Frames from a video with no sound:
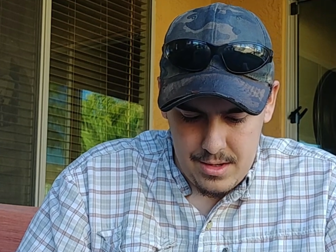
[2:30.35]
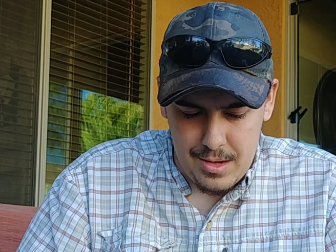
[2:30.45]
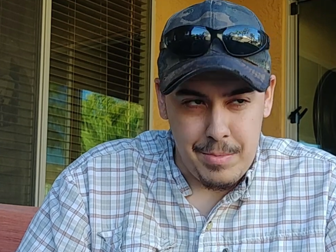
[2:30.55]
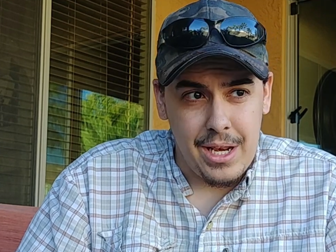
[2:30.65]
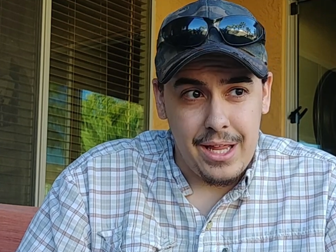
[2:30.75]

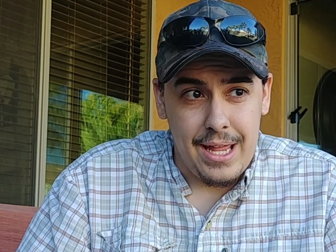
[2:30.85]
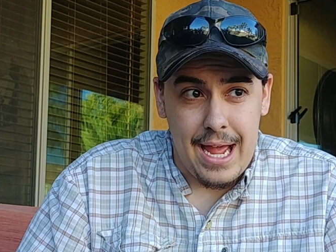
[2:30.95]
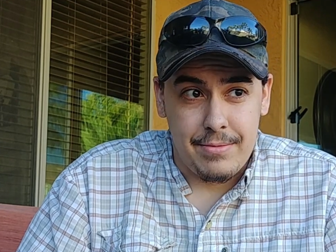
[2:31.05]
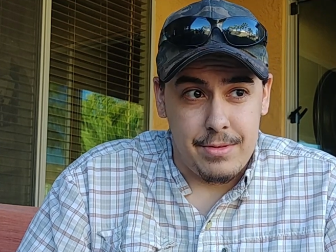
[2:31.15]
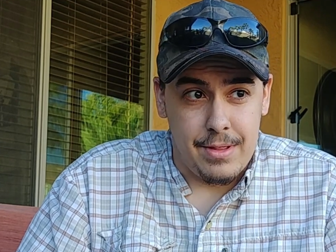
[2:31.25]
Immediately
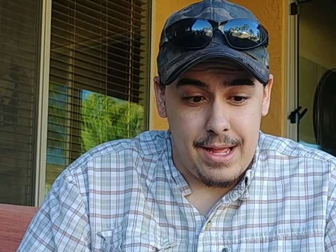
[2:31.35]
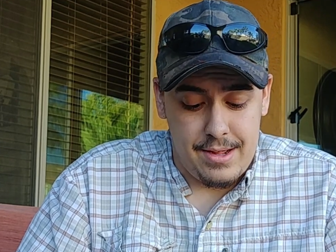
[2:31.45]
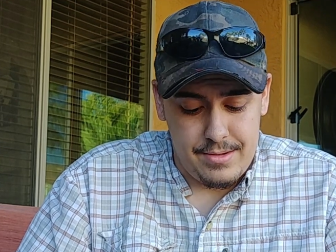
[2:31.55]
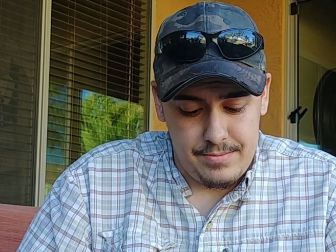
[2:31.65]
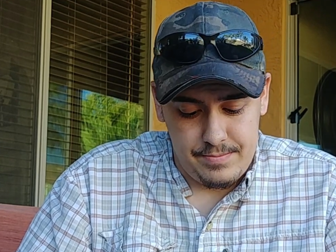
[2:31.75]
after
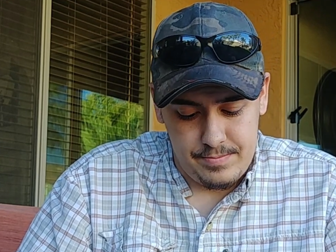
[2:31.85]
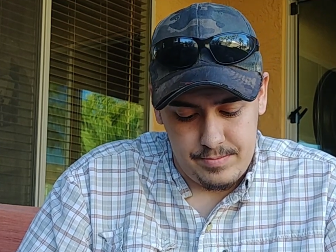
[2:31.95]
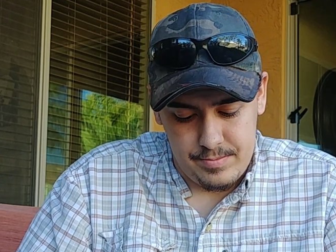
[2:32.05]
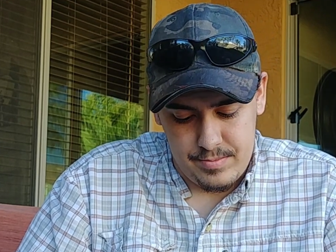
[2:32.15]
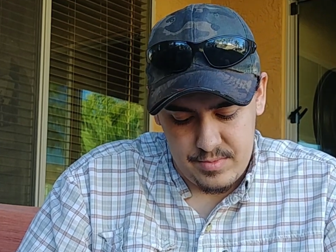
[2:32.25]
that,
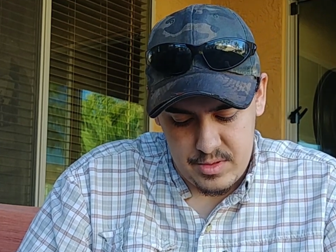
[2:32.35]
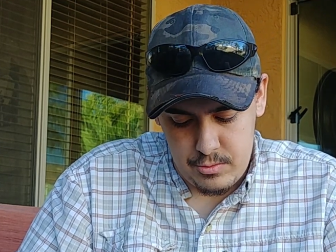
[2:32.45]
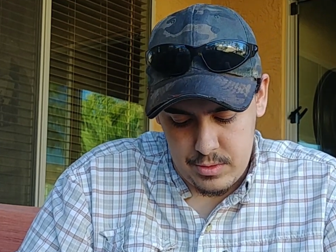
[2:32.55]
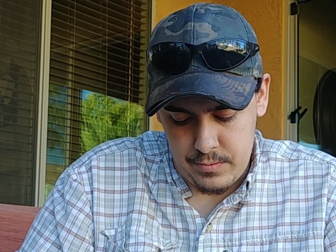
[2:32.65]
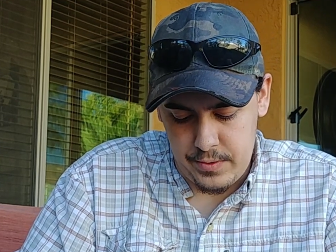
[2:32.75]

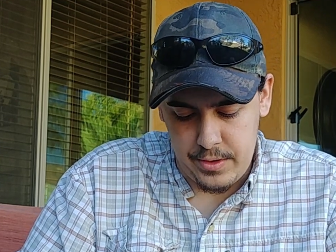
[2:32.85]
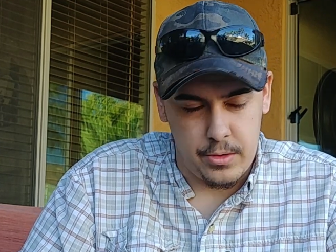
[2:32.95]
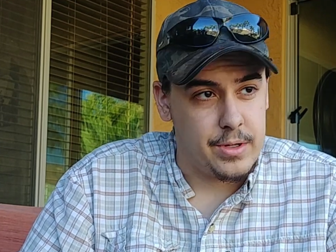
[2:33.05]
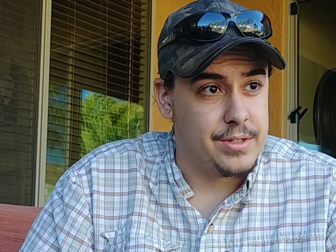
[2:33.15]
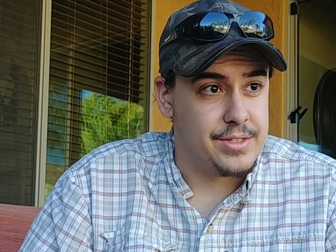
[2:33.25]
when the video
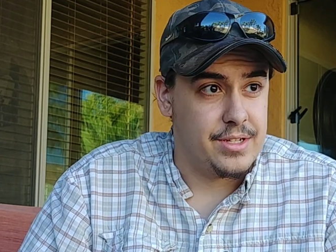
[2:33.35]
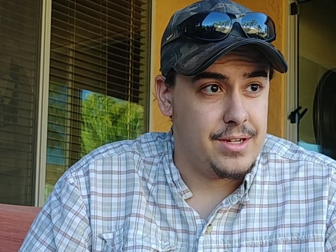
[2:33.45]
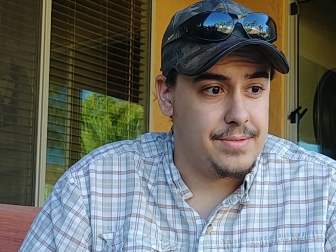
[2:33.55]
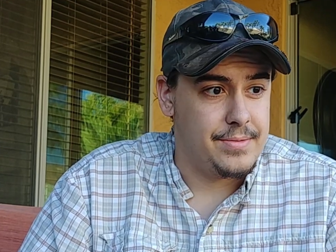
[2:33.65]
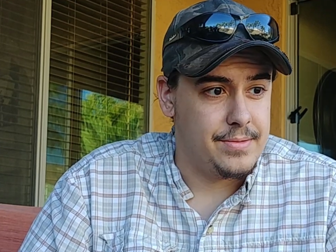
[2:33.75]
cuts
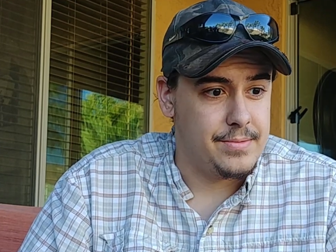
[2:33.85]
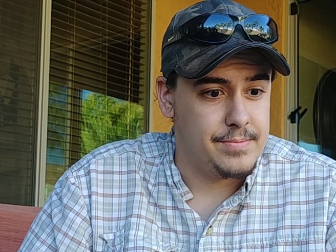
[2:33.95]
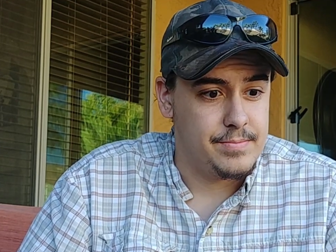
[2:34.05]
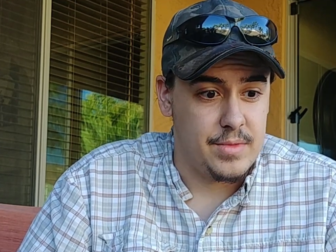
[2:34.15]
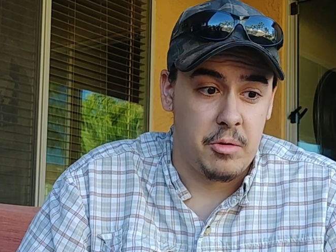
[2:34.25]
off,
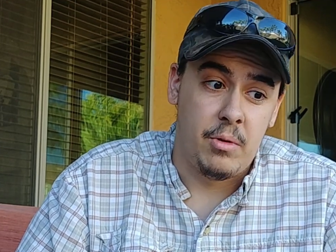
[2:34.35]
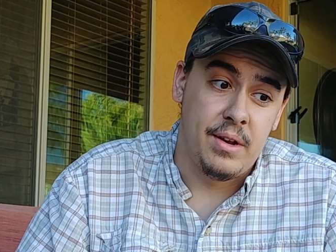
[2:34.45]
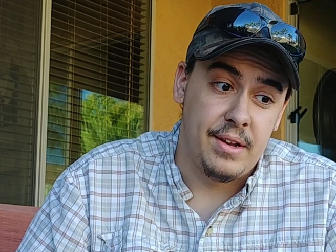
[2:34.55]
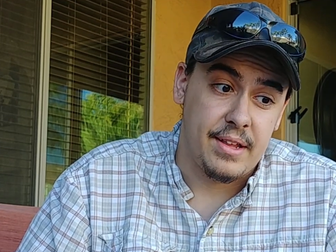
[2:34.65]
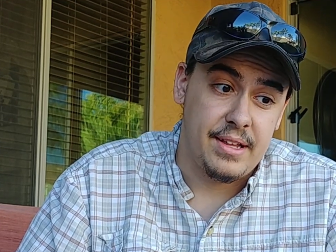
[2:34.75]
I run
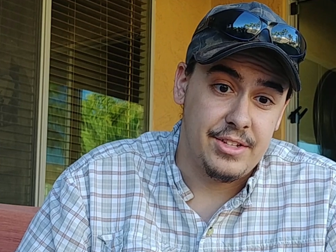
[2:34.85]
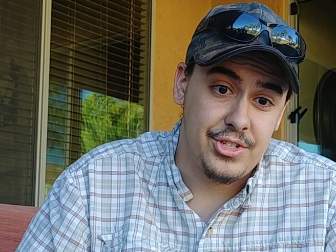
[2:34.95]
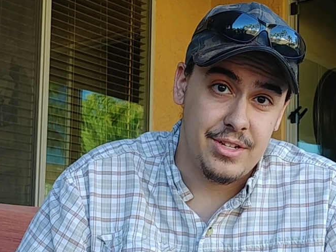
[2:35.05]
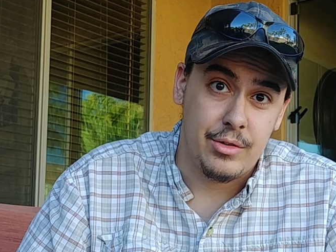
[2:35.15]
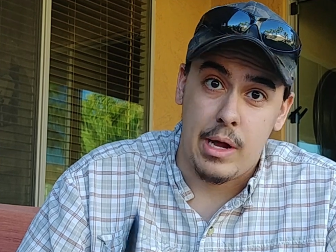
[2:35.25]
in the
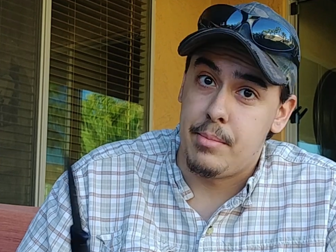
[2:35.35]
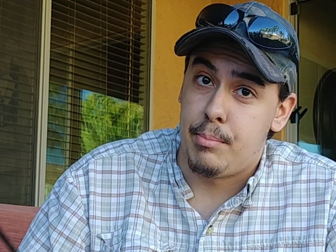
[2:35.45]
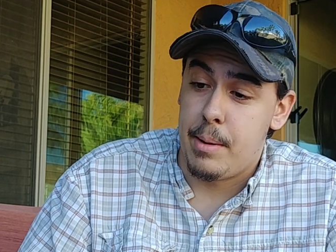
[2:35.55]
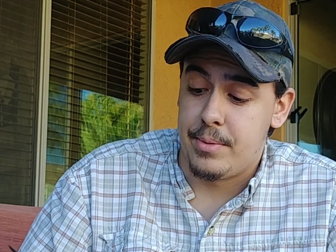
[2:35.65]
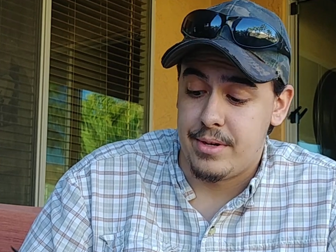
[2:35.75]
kitchen, grab a
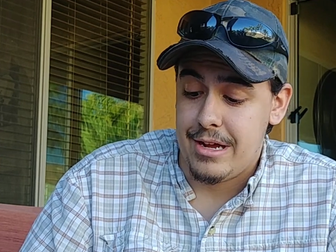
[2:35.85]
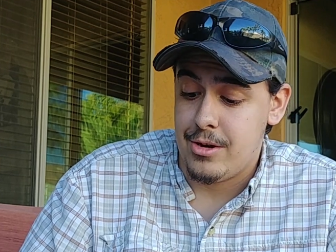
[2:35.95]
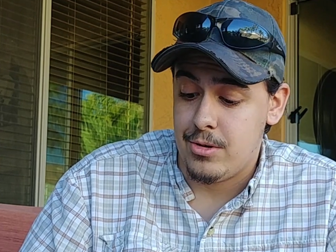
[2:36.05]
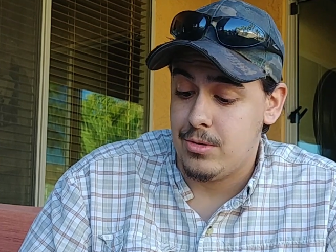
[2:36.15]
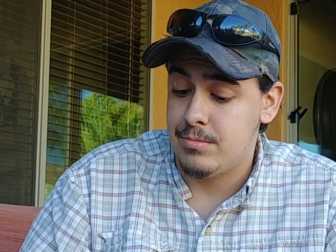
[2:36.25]
paper
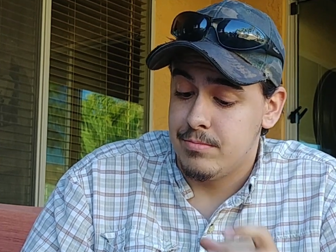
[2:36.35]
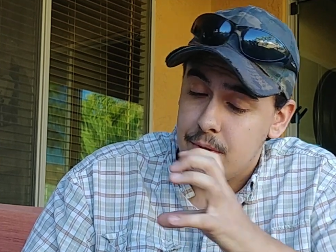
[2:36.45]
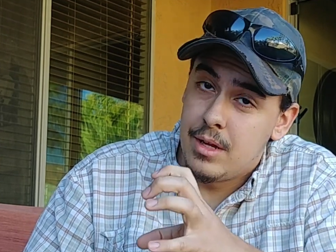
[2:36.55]
towel,